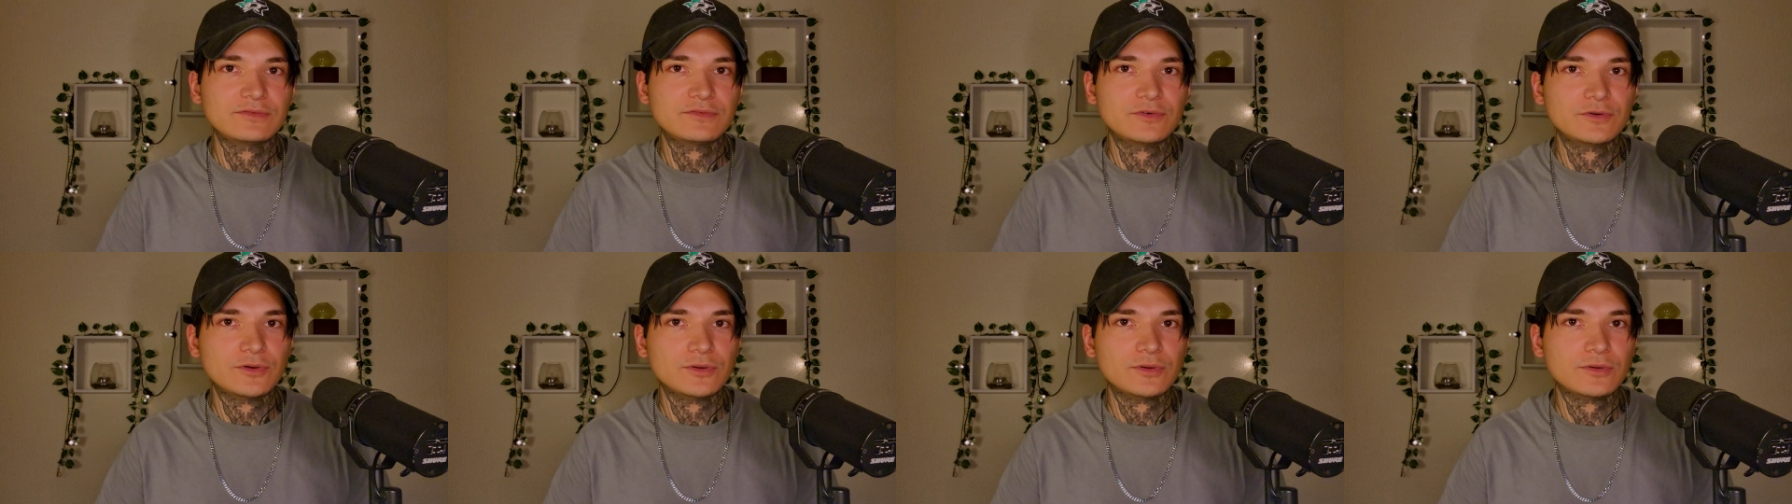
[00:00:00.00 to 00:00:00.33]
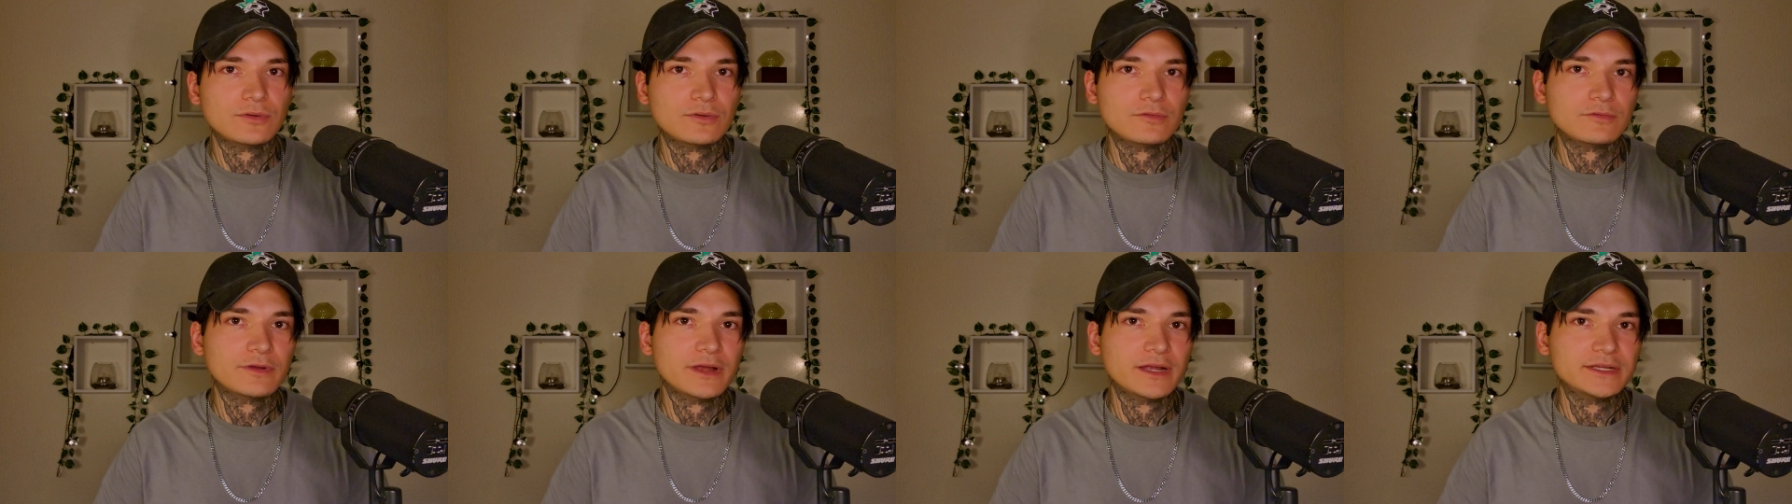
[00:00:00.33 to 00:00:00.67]

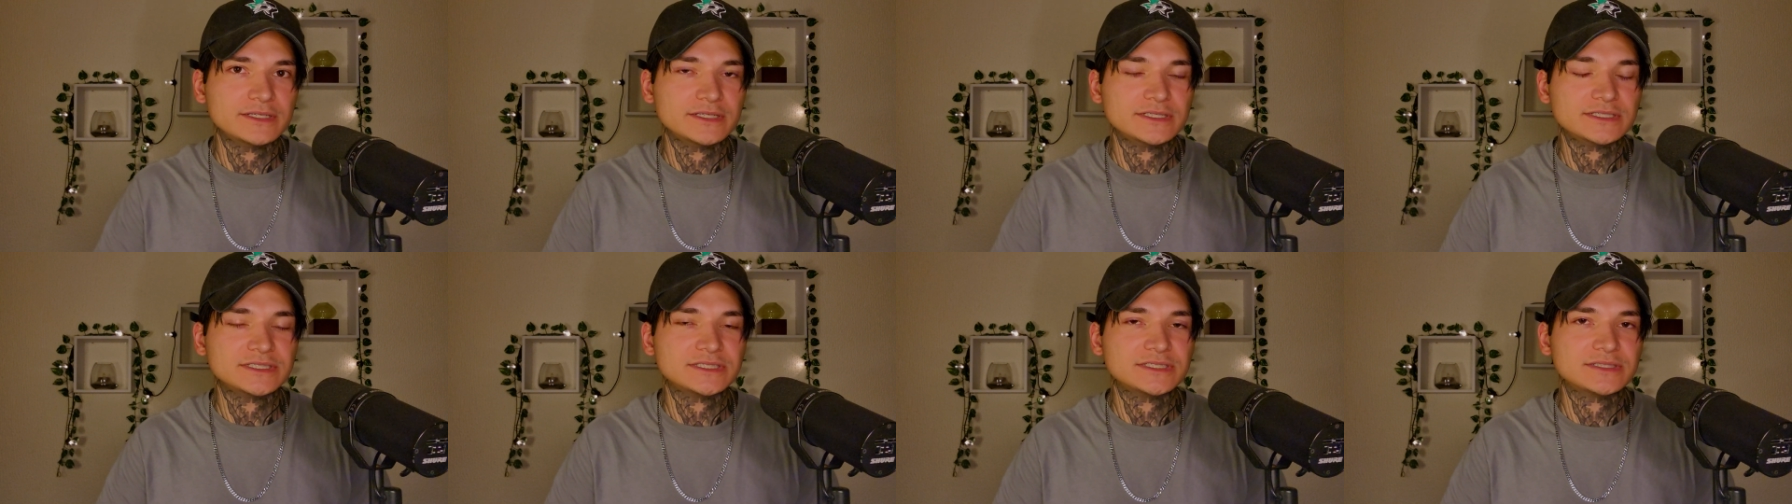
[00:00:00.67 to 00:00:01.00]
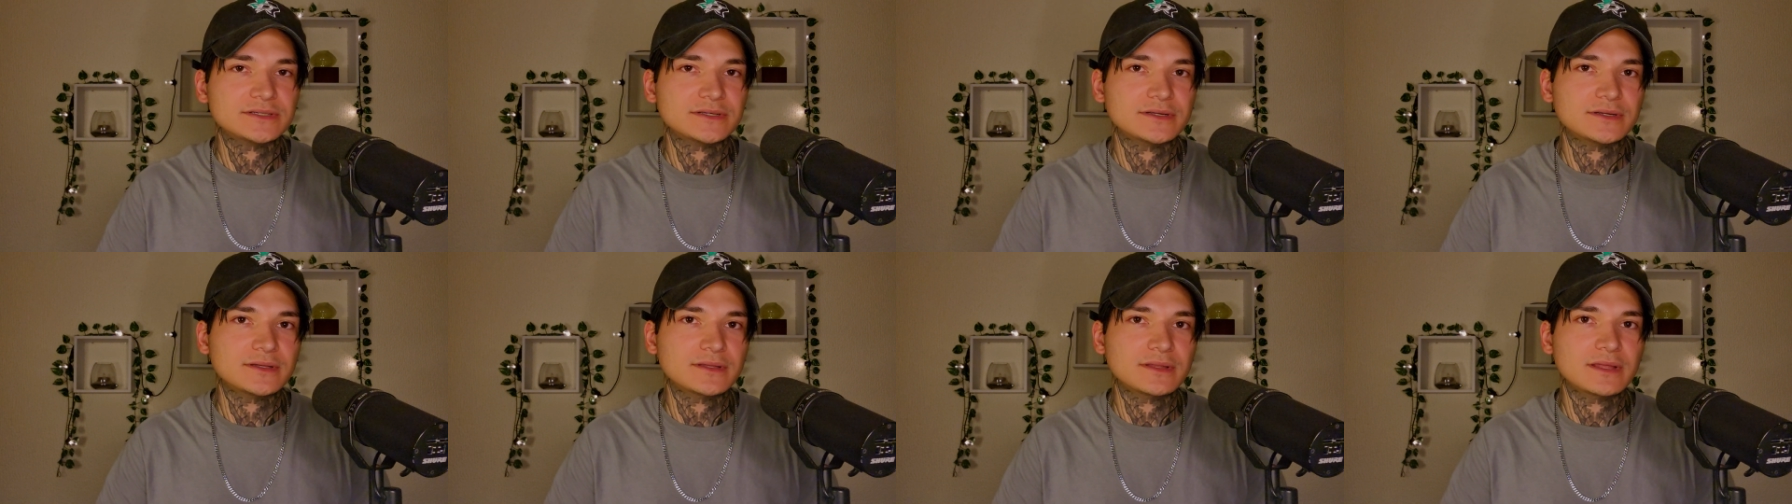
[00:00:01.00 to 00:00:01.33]
vocal
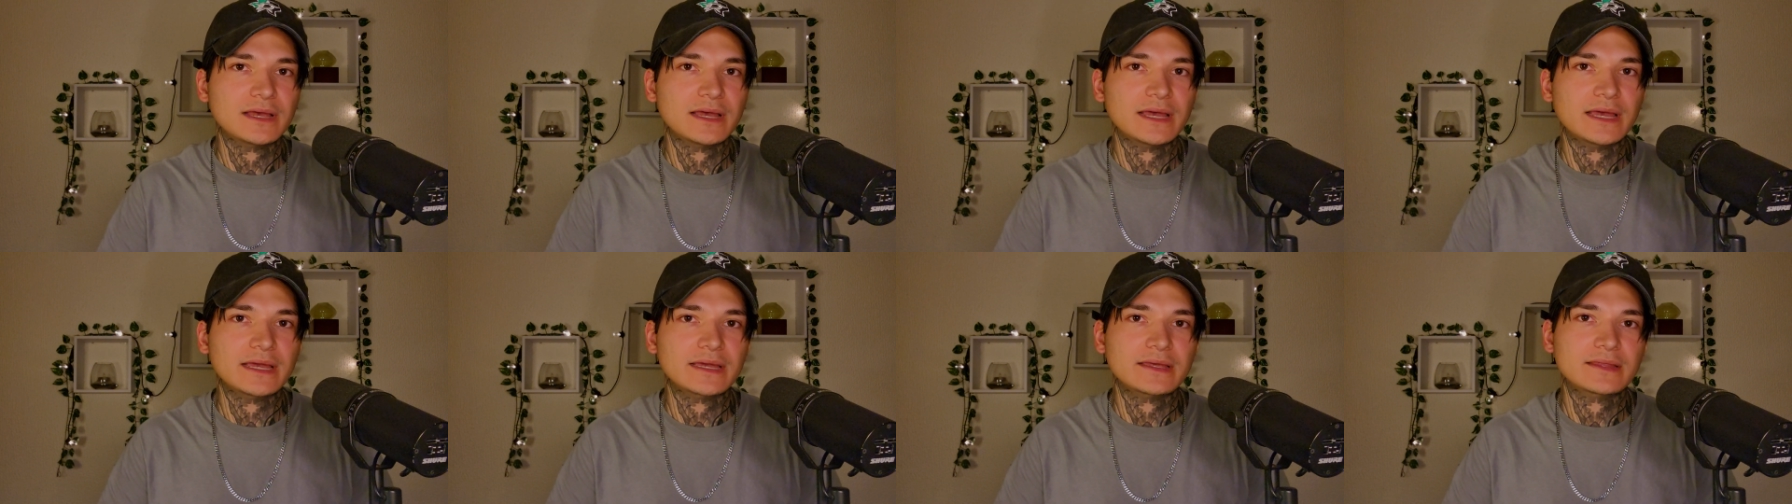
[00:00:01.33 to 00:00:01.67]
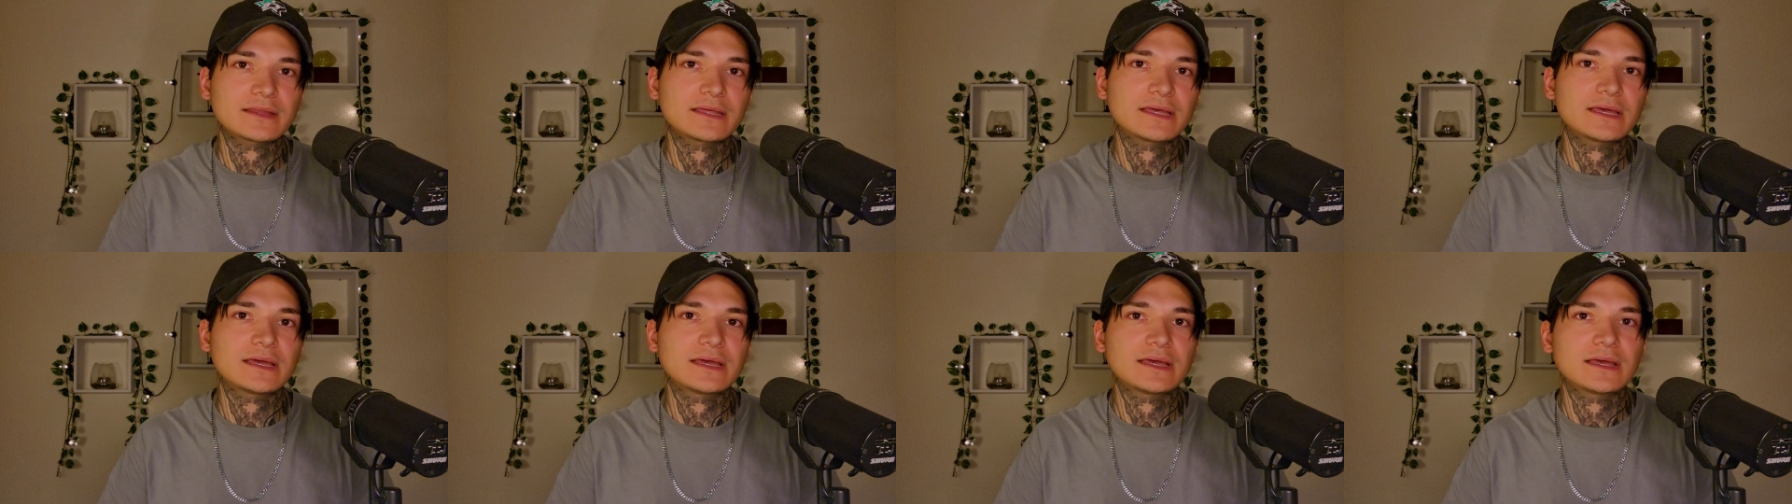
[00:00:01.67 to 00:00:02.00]
register like
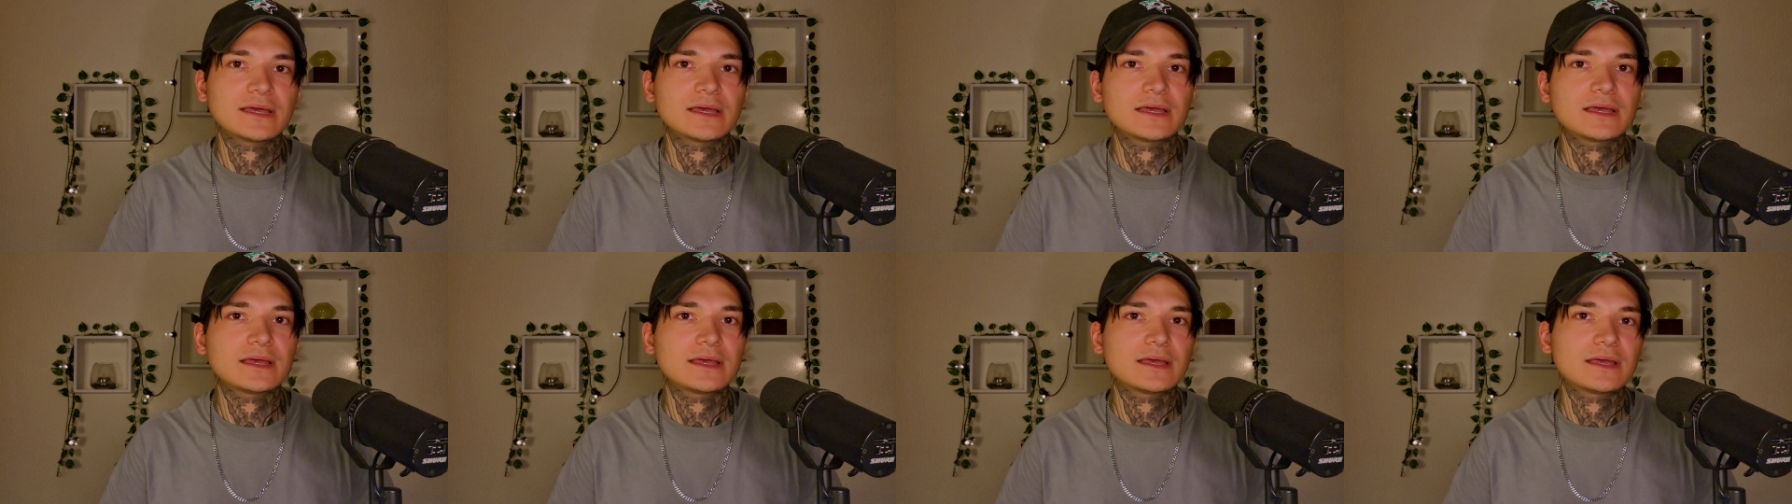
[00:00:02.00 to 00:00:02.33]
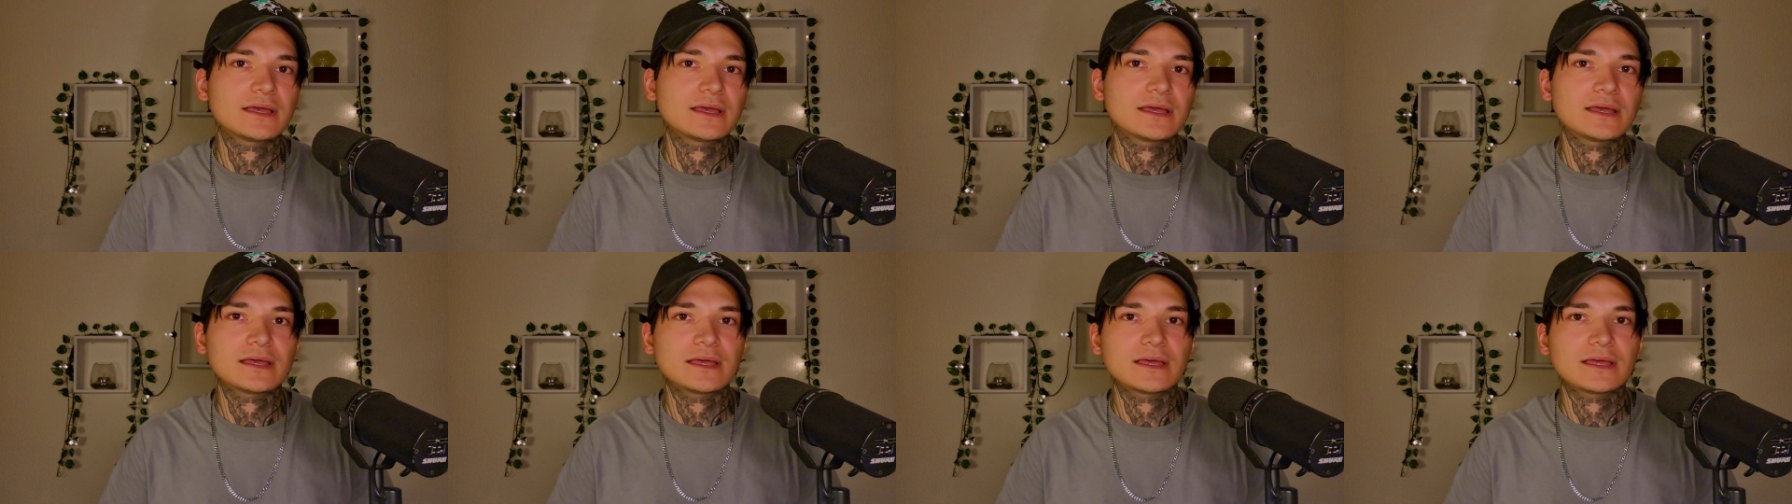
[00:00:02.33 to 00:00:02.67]

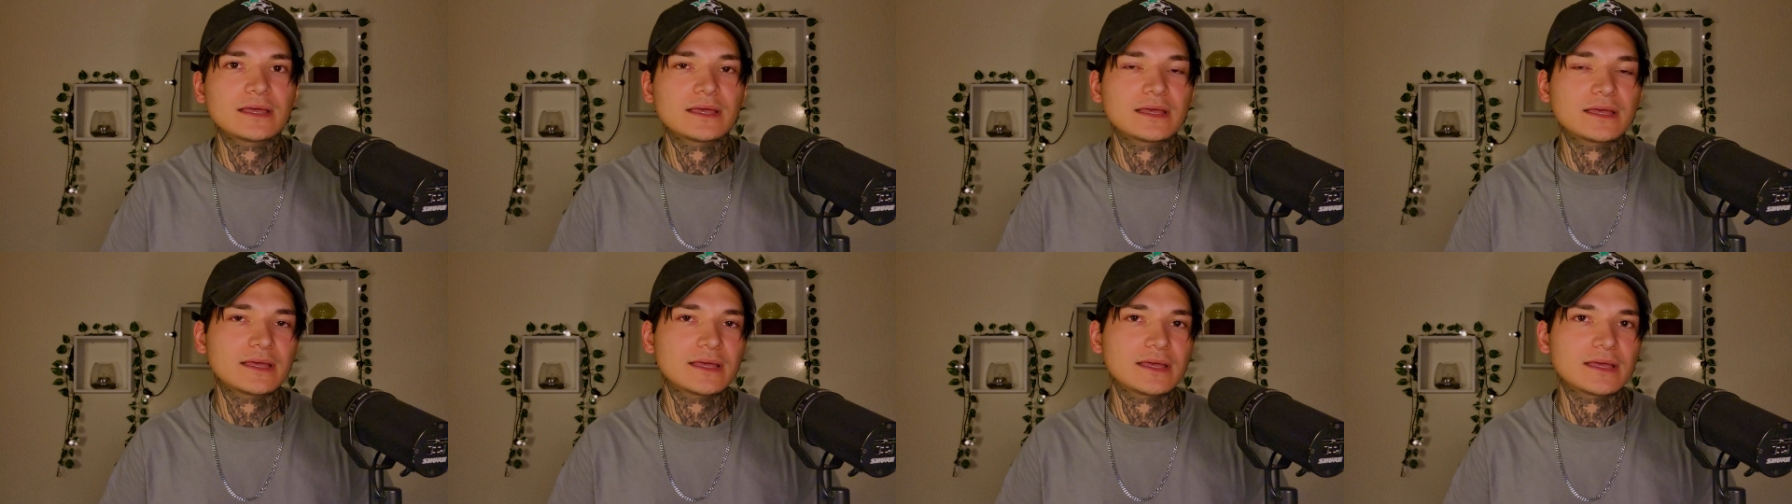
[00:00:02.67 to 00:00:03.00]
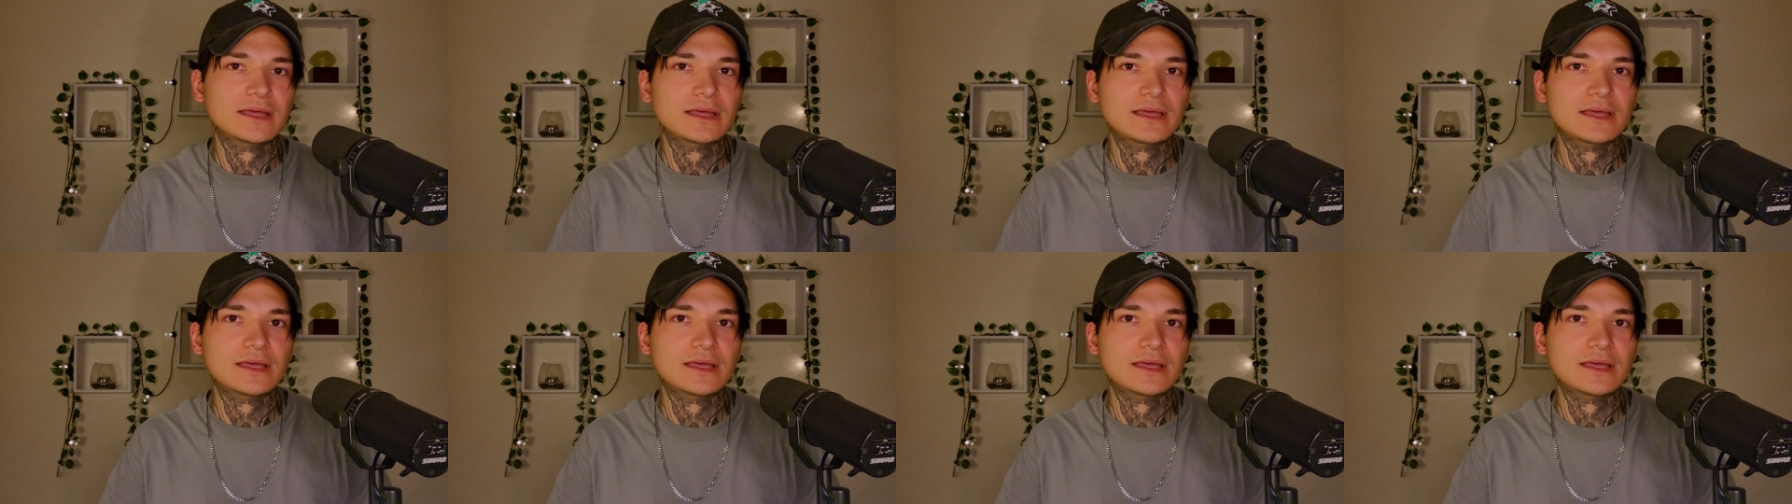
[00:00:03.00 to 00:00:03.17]
this.